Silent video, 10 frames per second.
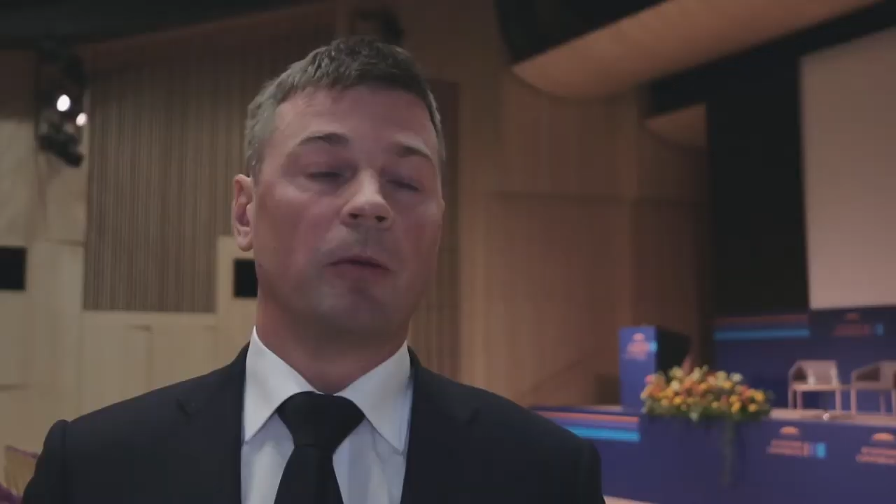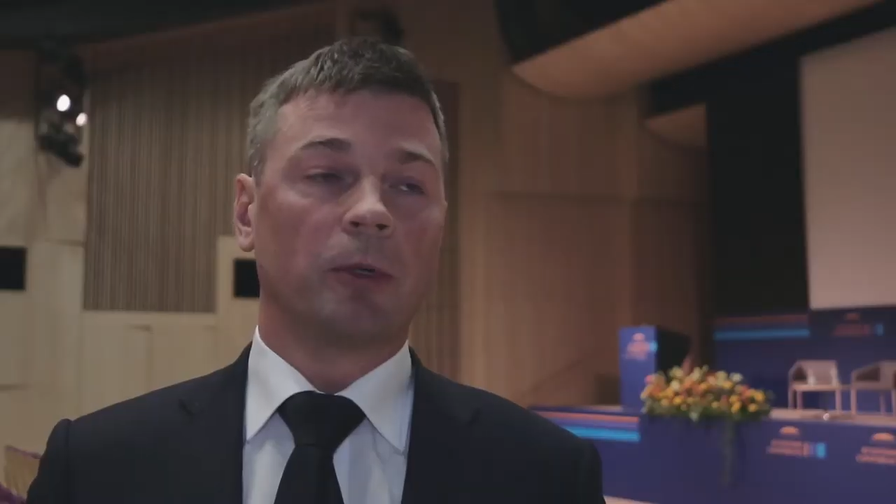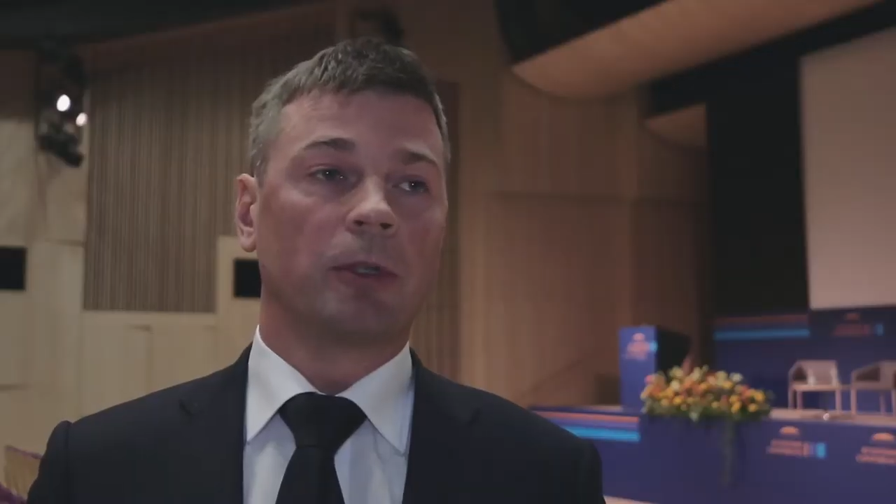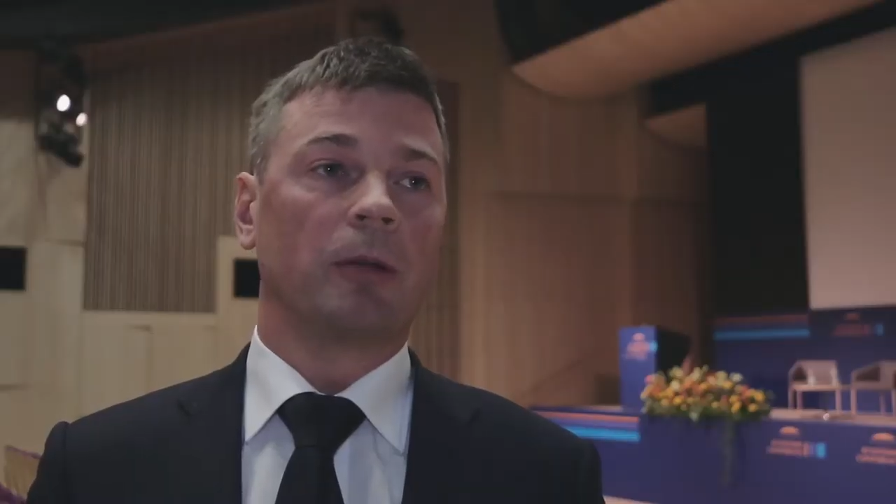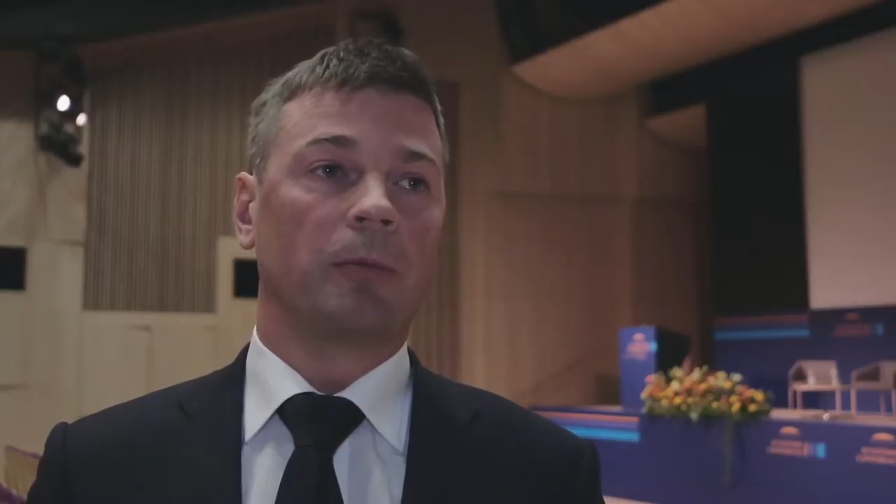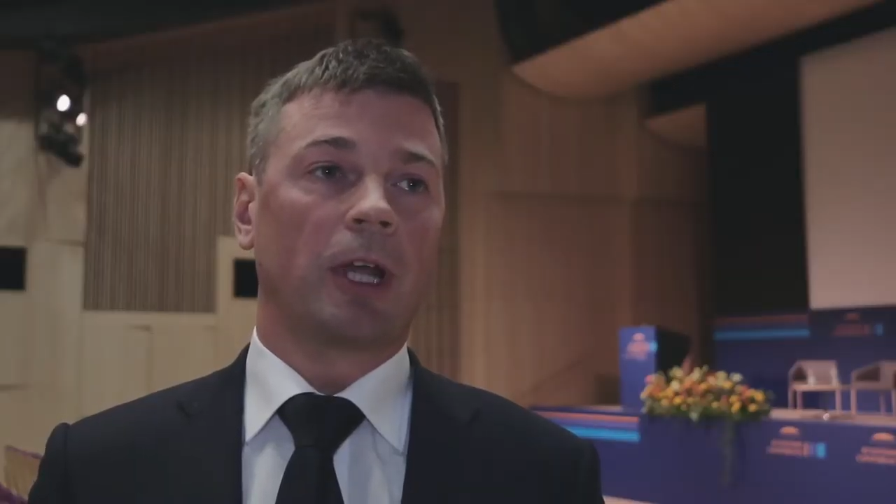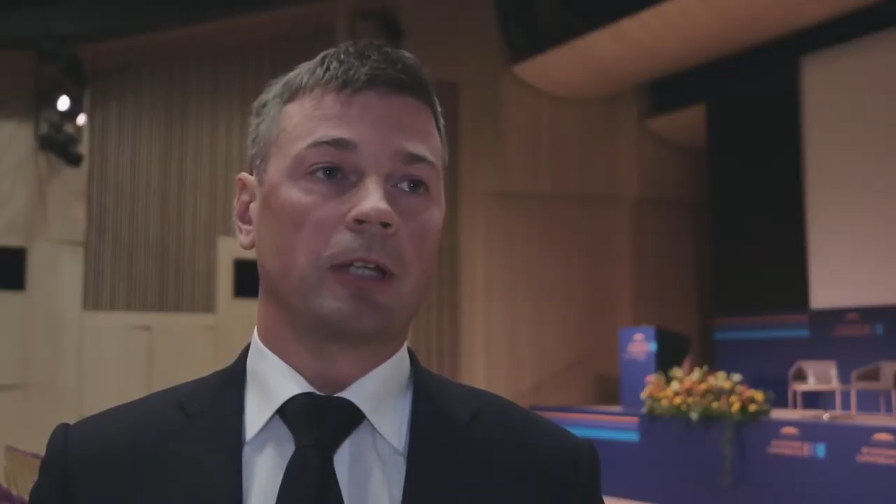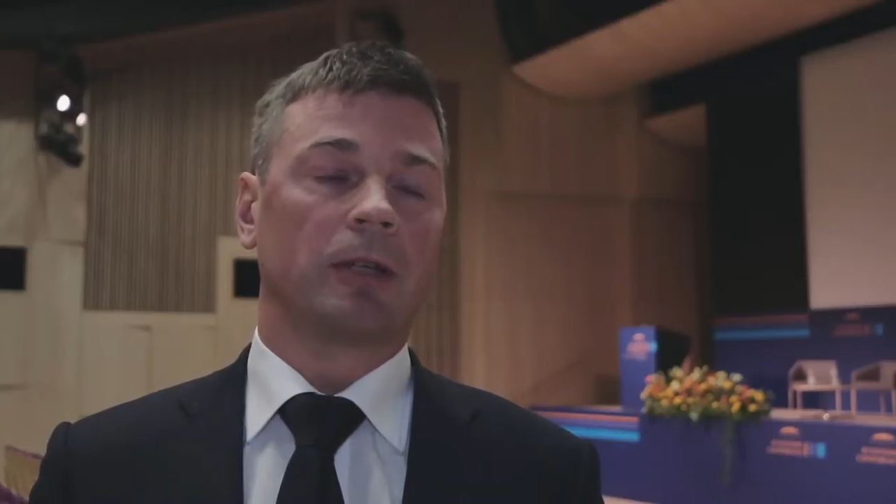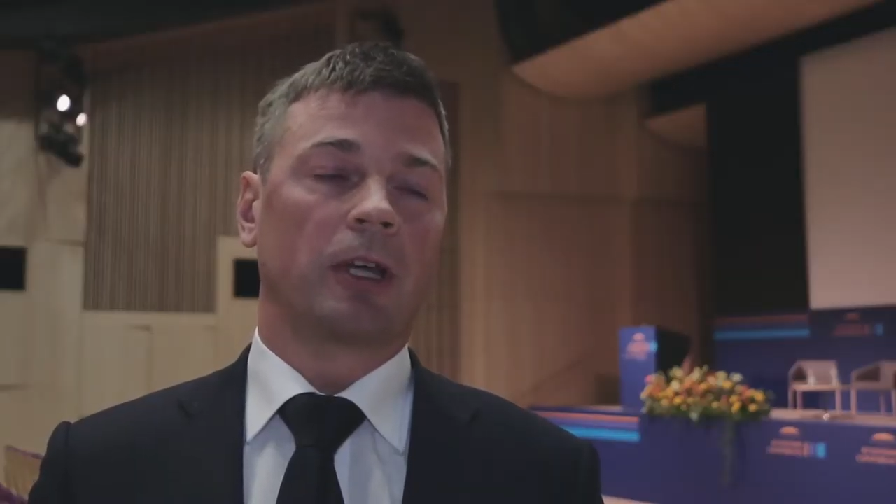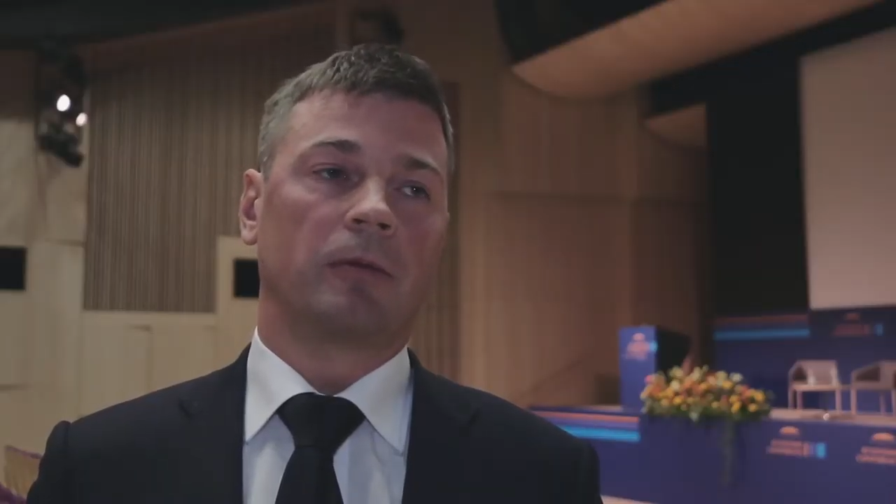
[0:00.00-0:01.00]
put in
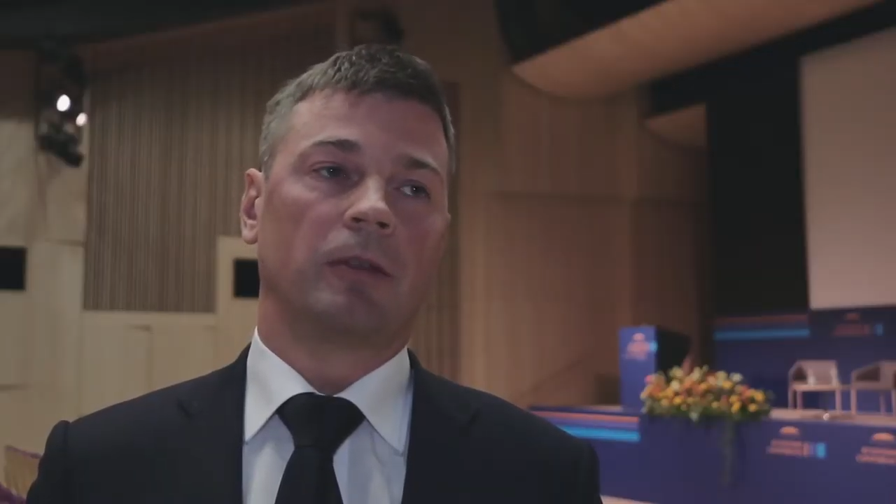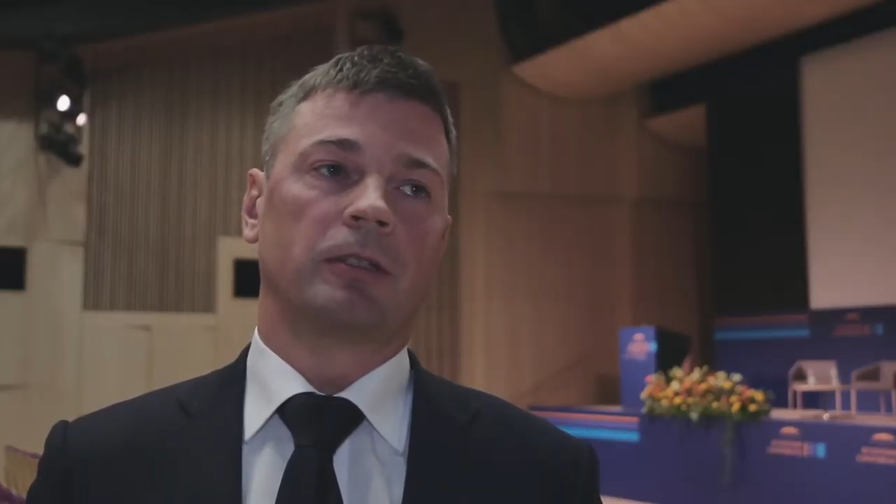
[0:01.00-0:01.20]
place. We have the